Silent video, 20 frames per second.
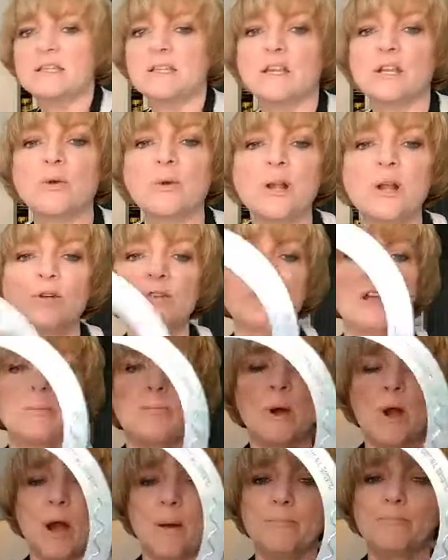You know what else I
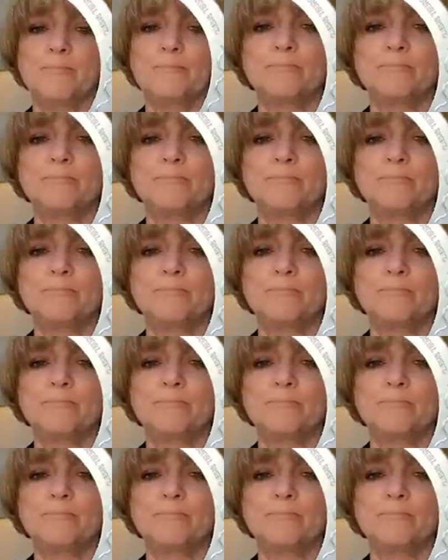bought?